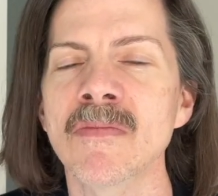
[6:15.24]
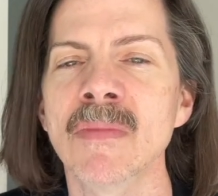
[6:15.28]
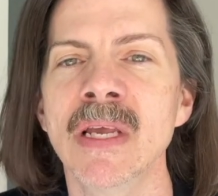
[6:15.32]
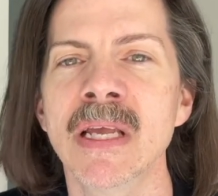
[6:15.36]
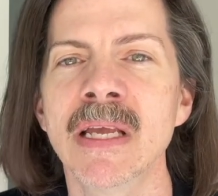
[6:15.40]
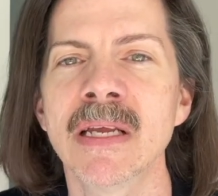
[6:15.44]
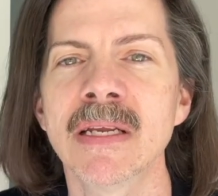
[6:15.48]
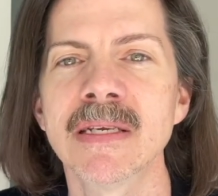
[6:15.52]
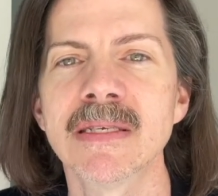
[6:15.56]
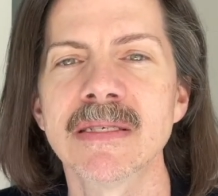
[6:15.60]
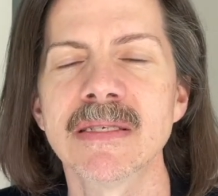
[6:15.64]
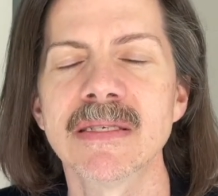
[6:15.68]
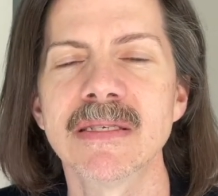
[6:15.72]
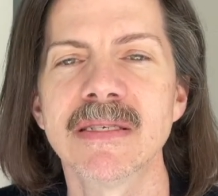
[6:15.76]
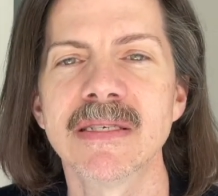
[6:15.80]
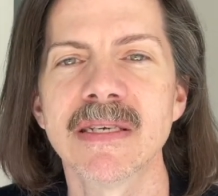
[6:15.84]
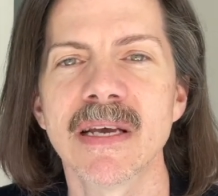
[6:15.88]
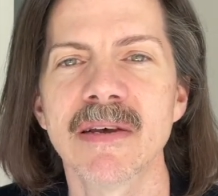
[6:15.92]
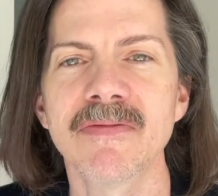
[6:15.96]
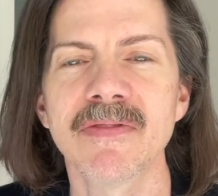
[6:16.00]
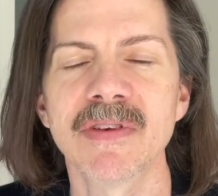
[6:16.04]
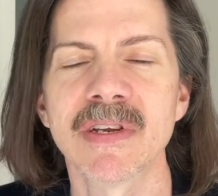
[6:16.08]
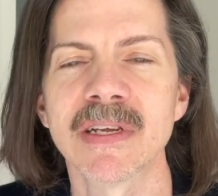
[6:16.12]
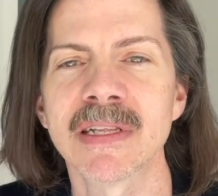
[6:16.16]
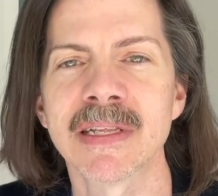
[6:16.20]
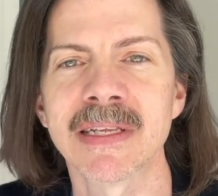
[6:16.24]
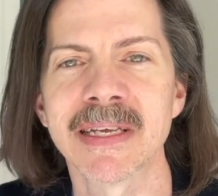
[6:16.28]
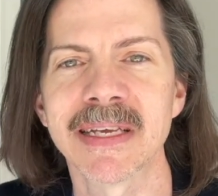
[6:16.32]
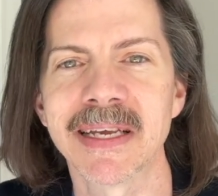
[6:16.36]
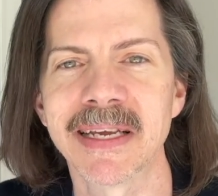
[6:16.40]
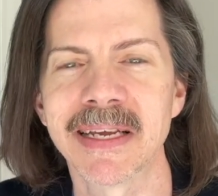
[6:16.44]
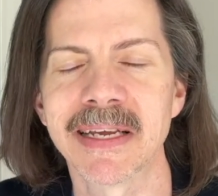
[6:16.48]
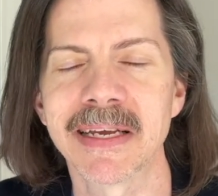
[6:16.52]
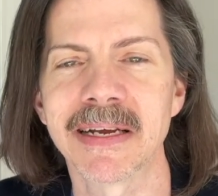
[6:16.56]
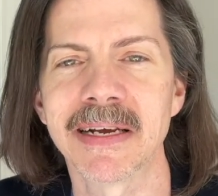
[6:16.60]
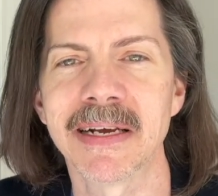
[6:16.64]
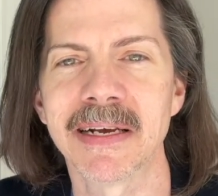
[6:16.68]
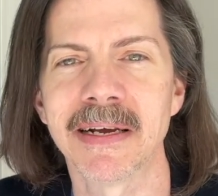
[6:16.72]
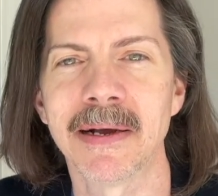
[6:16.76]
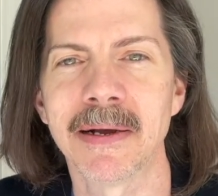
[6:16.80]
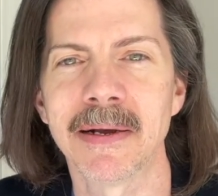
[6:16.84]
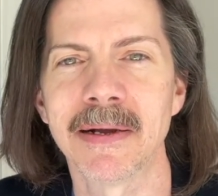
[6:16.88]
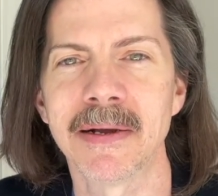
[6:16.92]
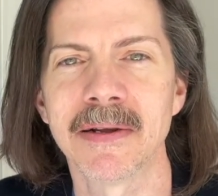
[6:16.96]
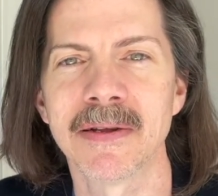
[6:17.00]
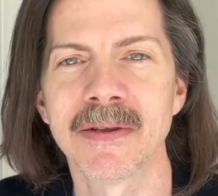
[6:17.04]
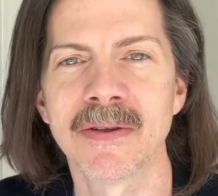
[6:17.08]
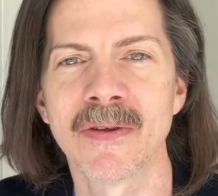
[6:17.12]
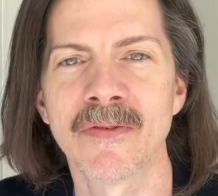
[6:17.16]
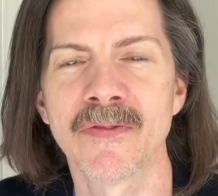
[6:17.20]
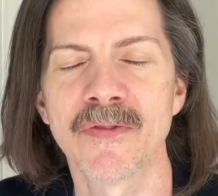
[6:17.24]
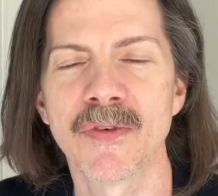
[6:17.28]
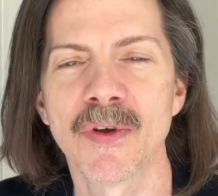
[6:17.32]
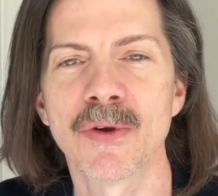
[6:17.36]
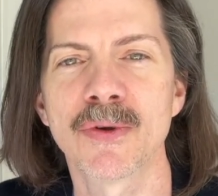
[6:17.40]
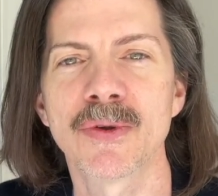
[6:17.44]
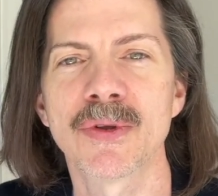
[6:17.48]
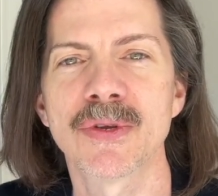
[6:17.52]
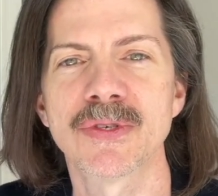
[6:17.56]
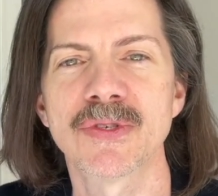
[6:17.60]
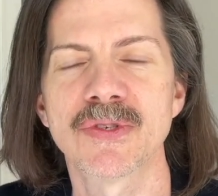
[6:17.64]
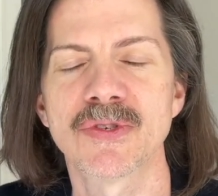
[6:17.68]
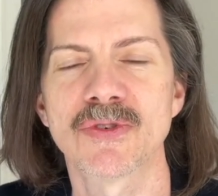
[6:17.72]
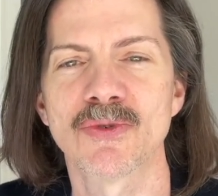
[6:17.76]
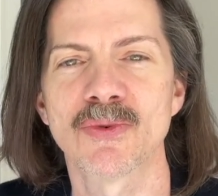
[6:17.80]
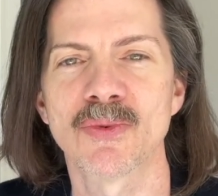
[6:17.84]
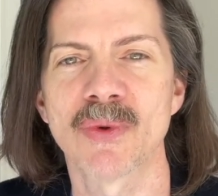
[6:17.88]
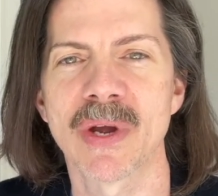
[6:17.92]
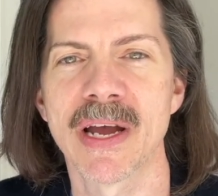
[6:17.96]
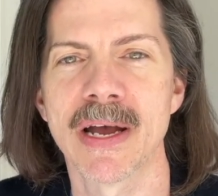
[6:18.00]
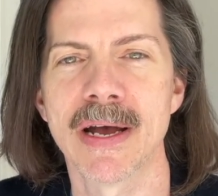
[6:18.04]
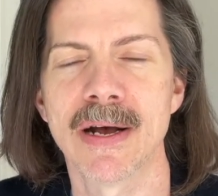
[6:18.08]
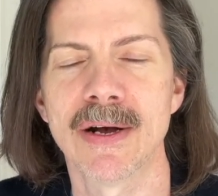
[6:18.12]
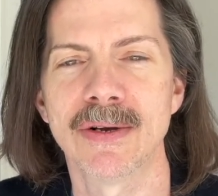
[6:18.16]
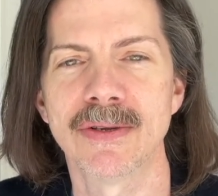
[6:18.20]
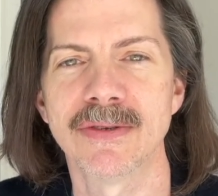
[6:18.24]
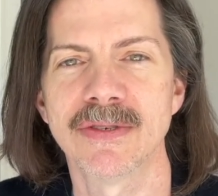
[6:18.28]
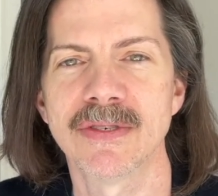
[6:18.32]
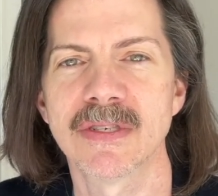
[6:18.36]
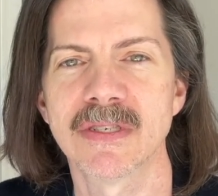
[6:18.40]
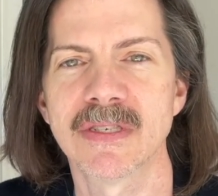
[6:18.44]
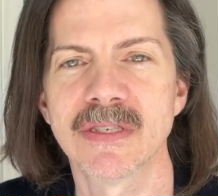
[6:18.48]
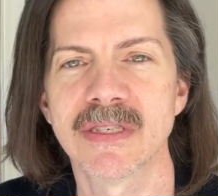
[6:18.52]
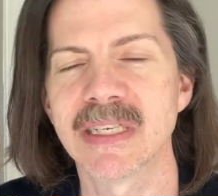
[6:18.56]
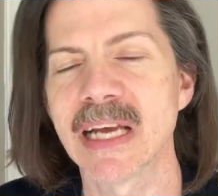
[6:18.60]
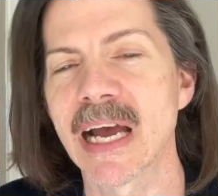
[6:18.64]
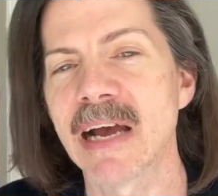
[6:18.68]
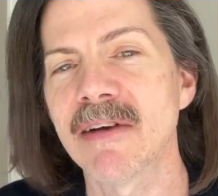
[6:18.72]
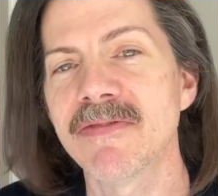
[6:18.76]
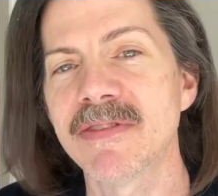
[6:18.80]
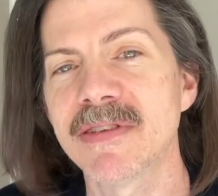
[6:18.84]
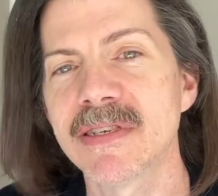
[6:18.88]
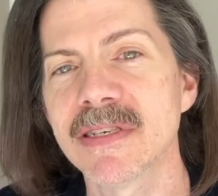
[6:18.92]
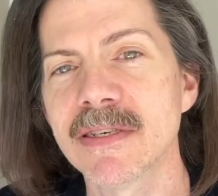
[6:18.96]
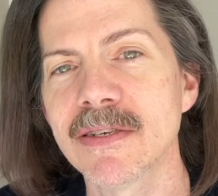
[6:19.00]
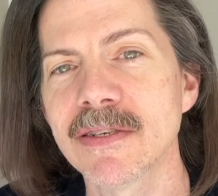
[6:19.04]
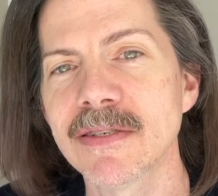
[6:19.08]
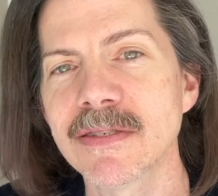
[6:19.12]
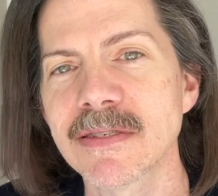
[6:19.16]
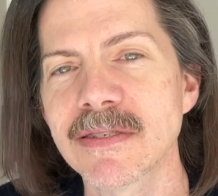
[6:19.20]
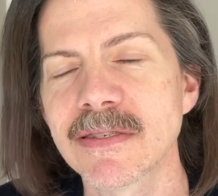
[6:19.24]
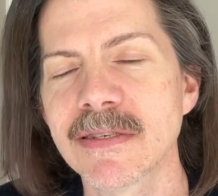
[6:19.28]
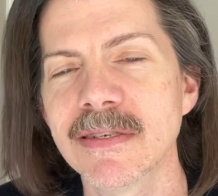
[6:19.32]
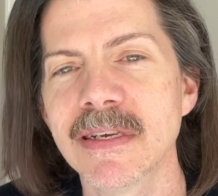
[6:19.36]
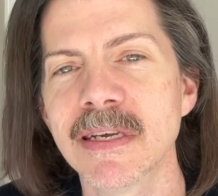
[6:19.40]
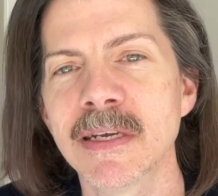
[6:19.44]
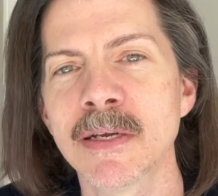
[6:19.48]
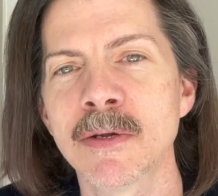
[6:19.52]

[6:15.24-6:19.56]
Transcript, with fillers: It is definitely uh, focused around daffodils,